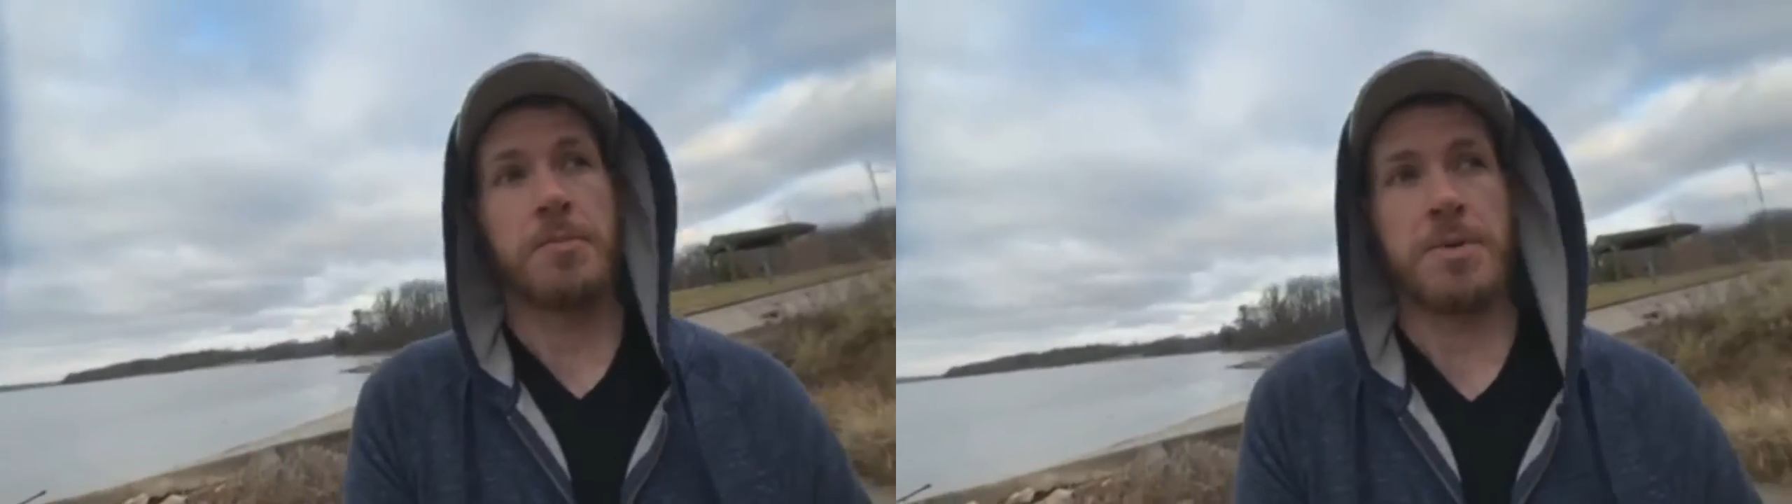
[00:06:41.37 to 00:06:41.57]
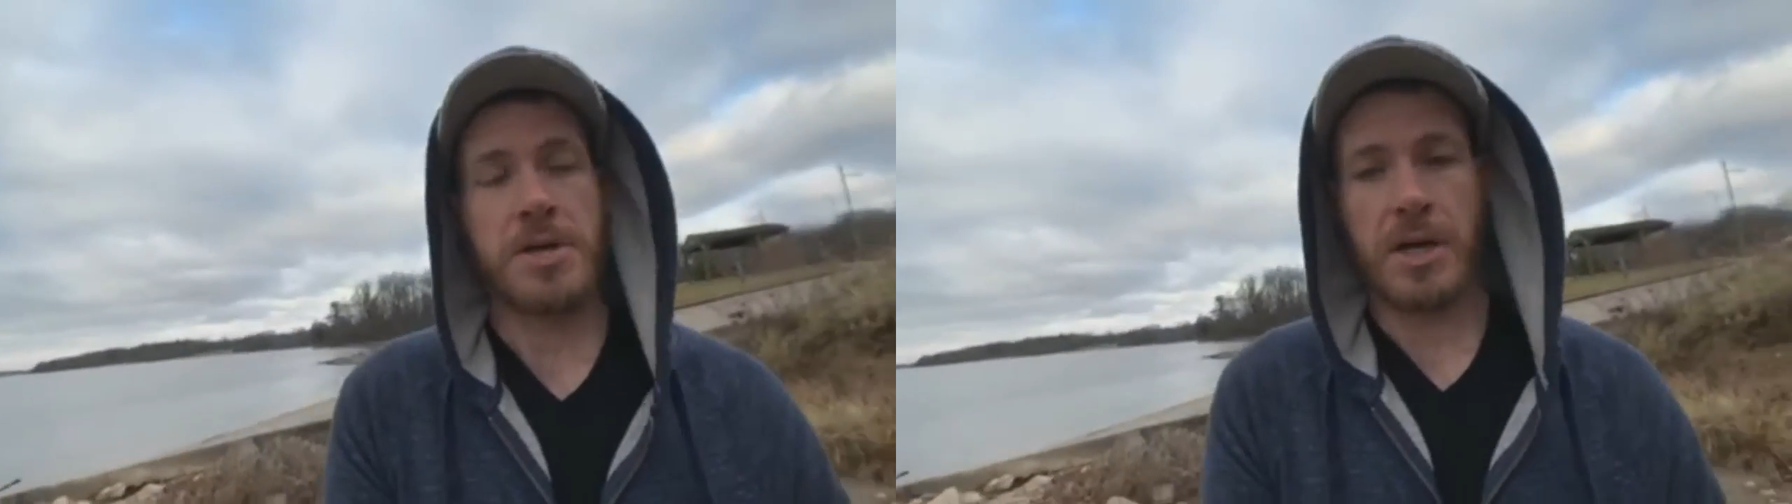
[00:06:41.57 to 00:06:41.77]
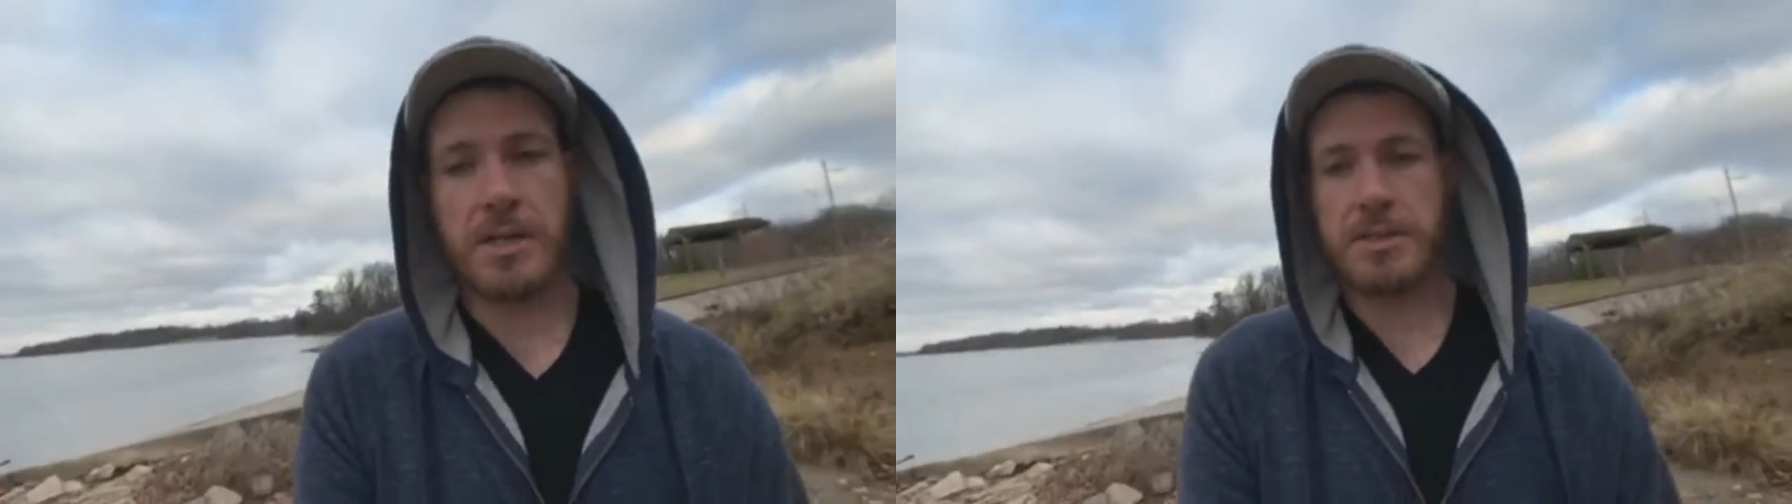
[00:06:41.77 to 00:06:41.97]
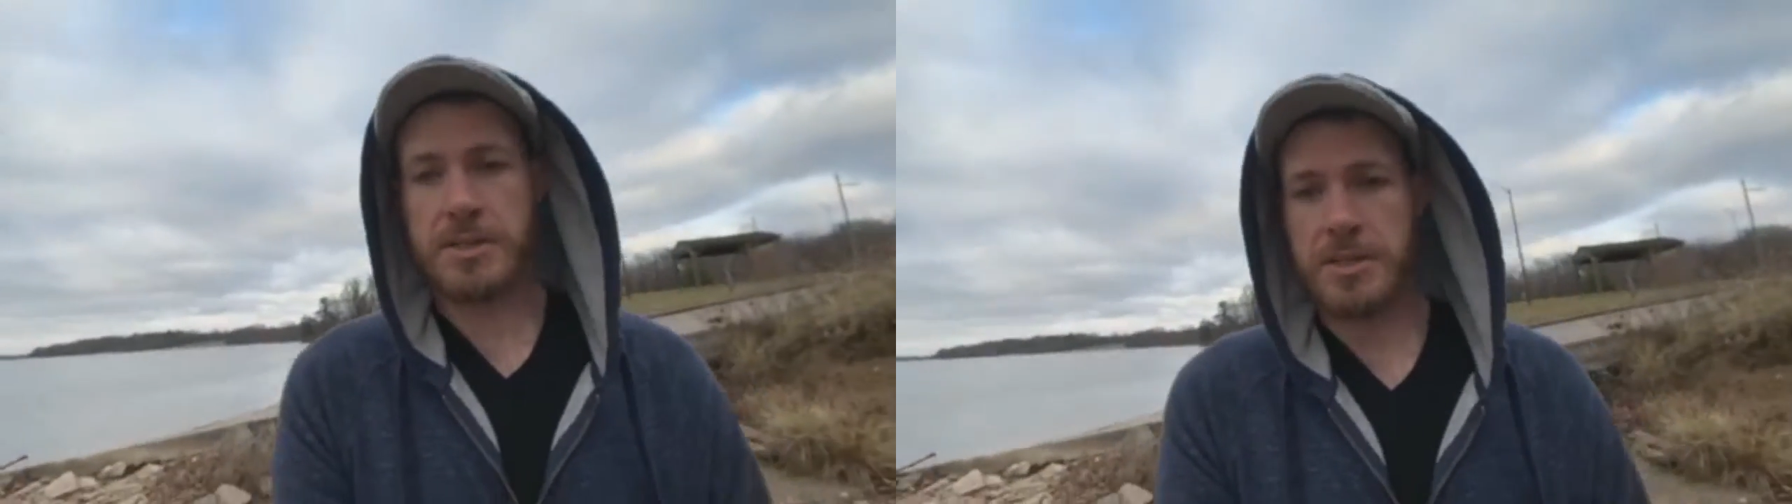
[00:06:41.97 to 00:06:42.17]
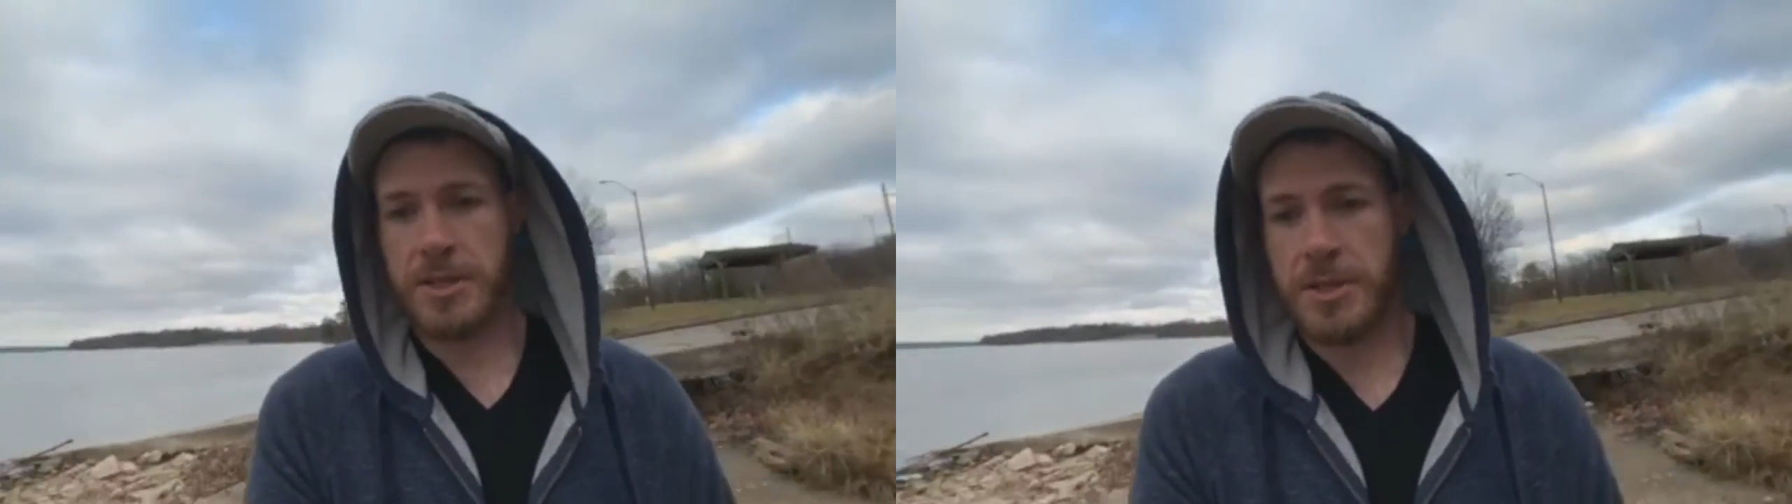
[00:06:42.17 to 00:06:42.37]

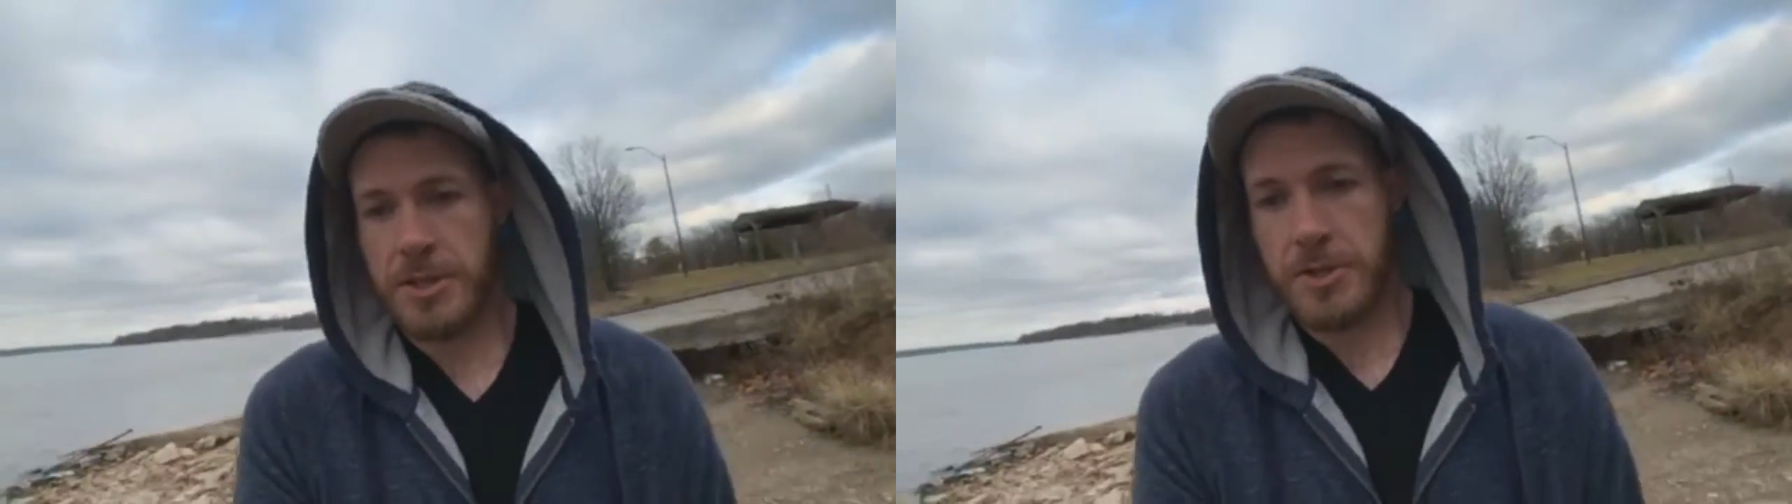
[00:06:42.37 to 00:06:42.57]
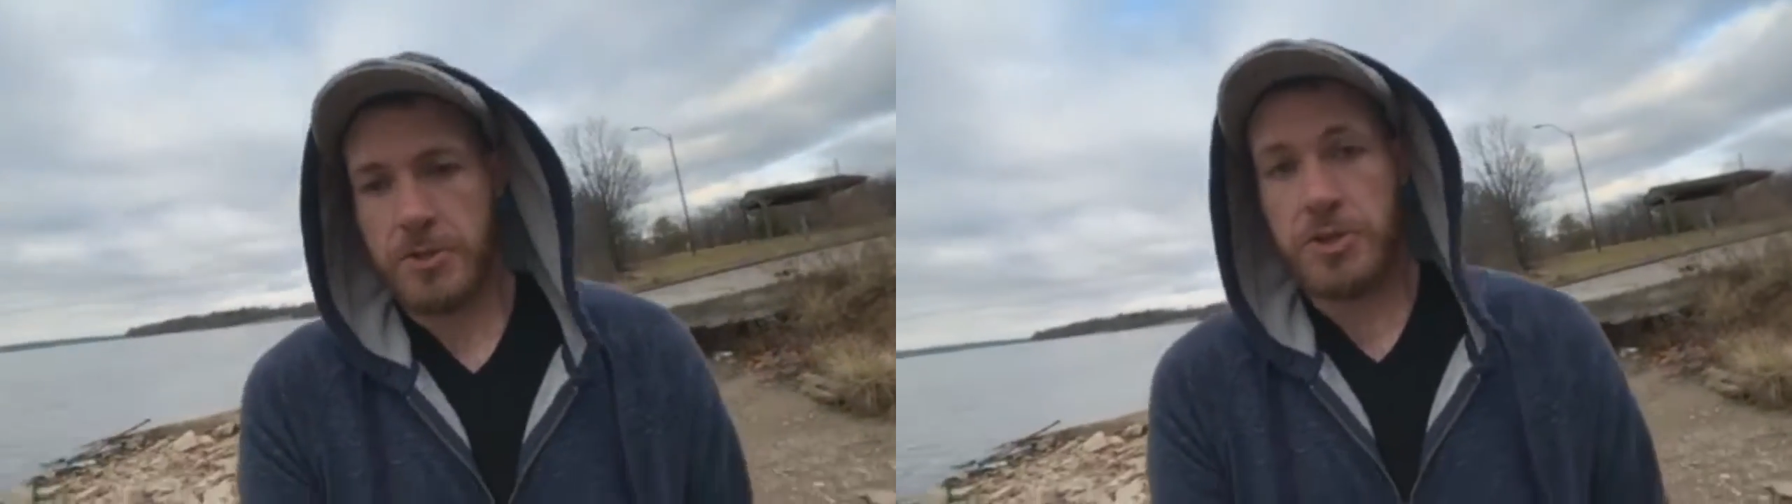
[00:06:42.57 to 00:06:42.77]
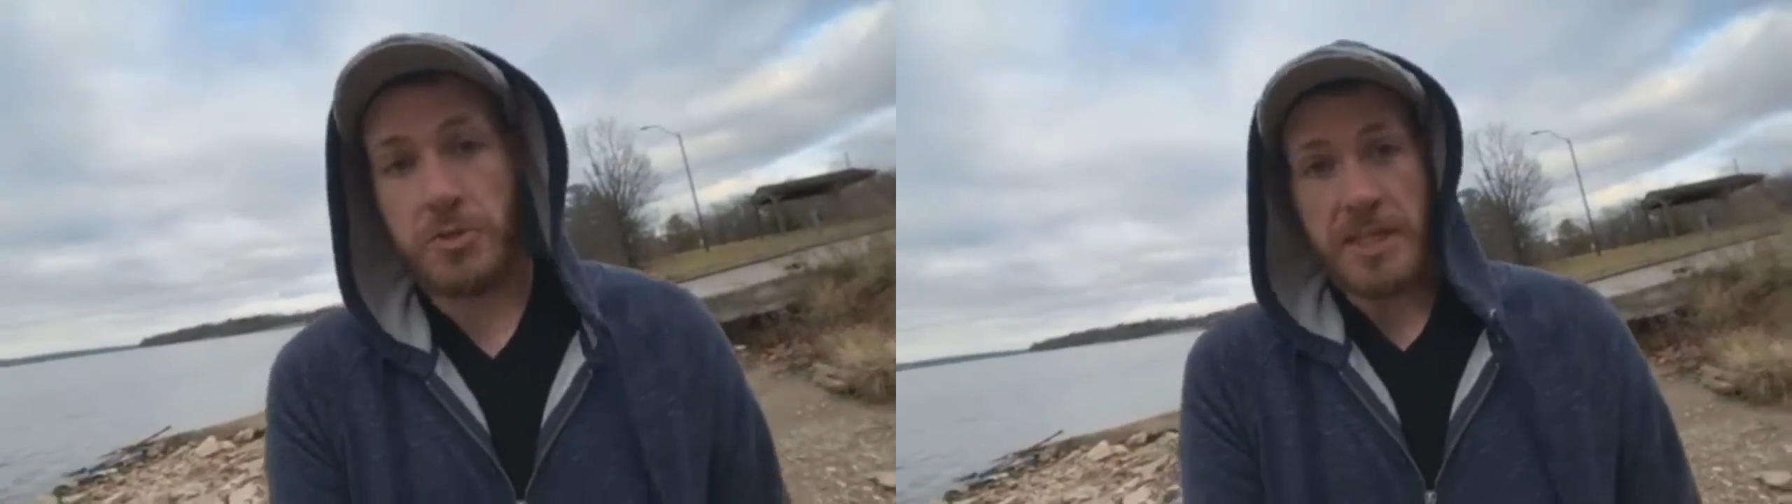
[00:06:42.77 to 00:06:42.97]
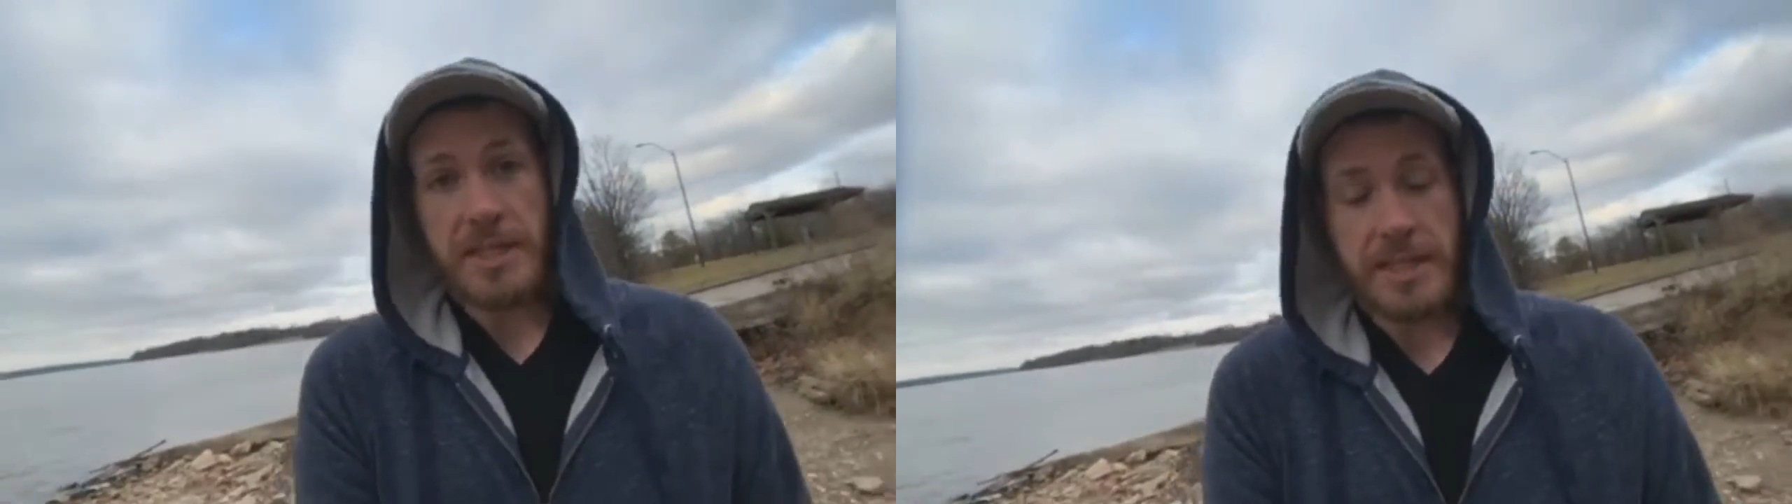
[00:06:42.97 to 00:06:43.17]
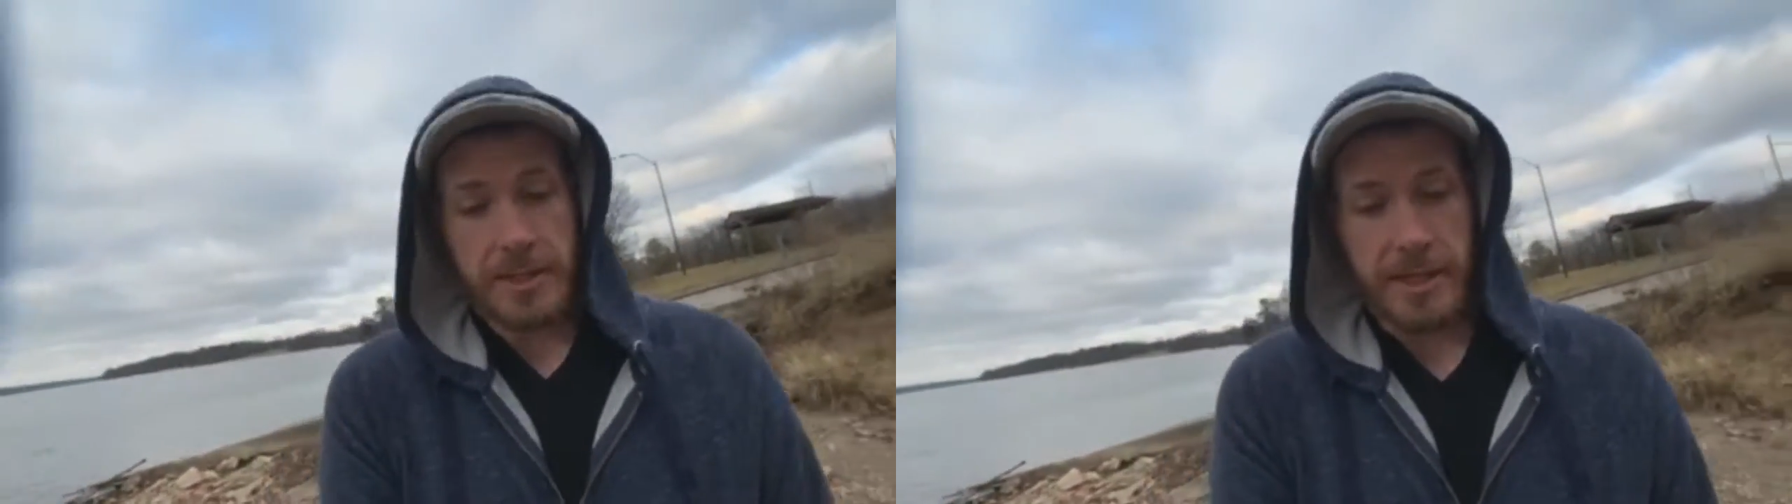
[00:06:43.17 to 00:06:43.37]
because you
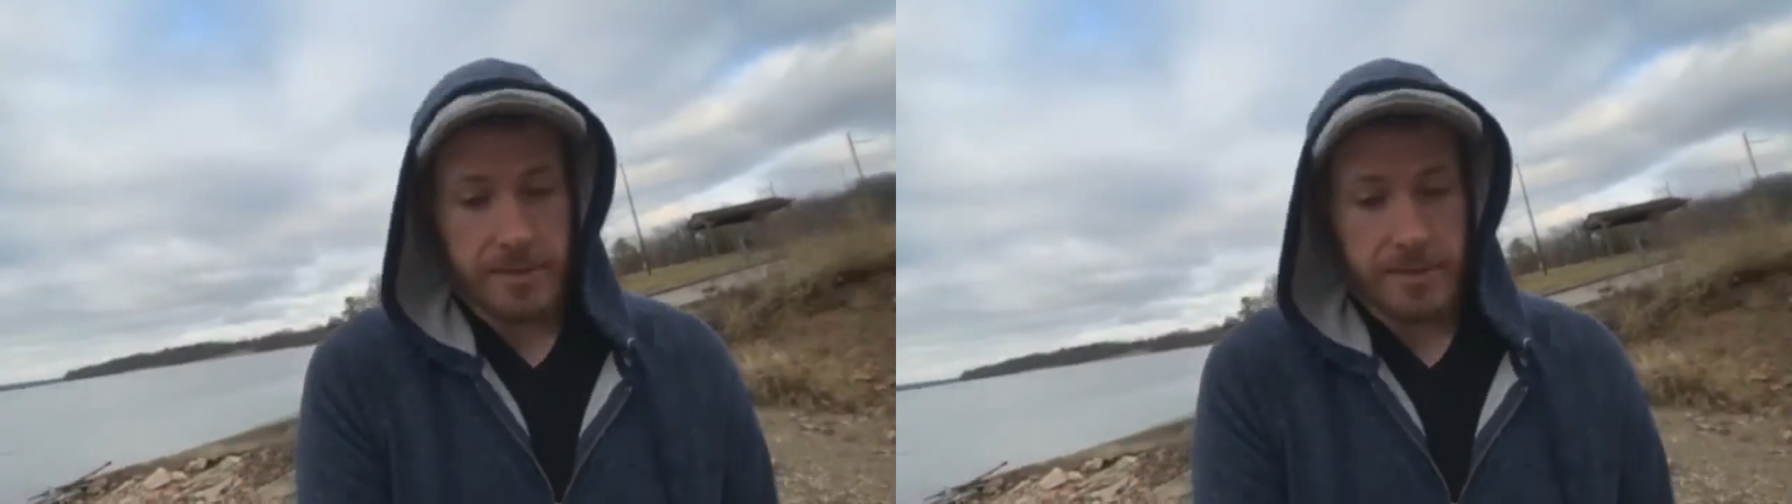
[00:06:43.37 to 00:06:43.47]
need to hear